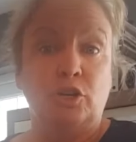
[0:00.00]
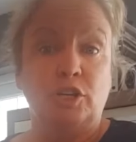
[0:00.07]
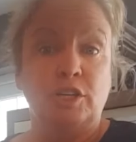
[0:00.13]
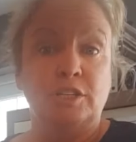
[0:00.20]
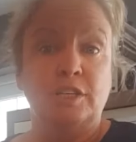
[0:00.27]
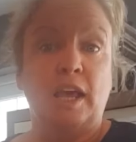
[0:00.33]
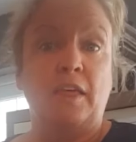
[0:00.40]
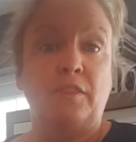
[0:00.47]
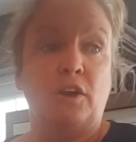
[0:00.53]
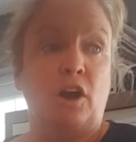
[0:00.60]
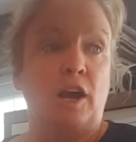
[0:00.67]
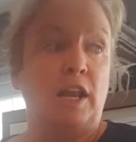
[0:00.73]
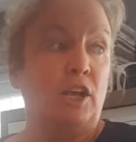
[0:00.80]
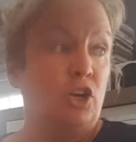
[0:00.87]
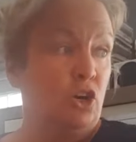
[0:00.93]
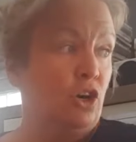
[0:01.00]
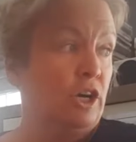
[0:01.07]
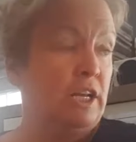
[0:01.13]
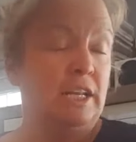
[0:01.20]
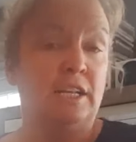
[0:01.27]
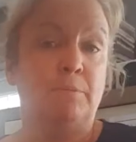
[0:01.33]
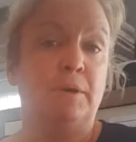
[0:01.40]
onion and the garlic cook
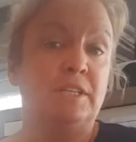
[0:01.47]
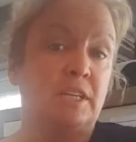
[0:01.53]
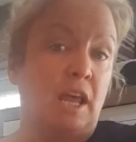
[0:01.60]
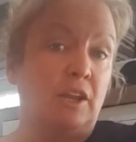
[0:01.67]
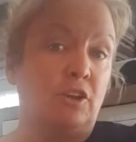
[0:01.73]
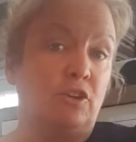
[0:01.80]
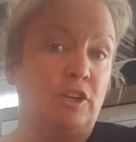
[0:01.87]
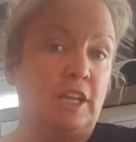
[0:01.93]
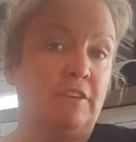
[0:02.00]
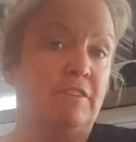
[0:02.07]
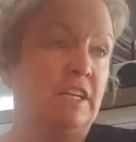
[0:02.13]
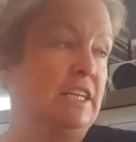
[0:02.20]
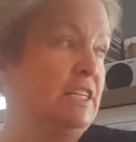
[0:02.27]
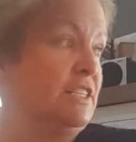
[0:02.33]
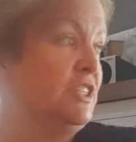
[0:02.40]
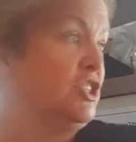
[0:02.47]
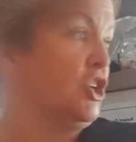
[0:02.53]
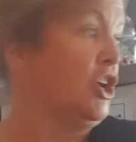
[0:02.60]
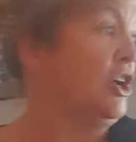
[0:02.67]
a little bit and I'm going to give a little stir.